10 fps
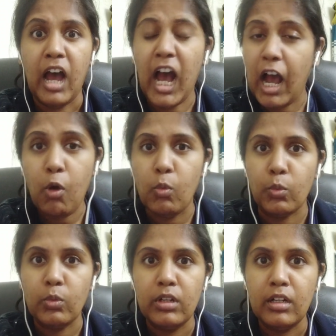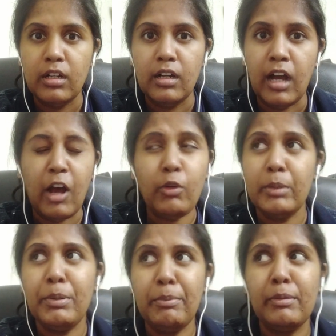How? How can
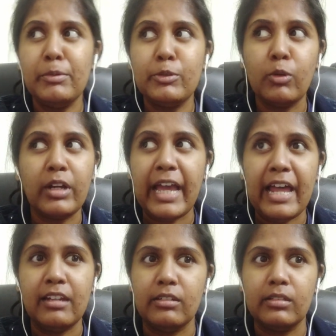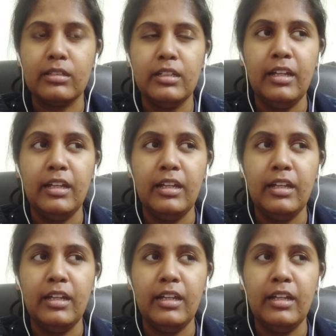people be so callous?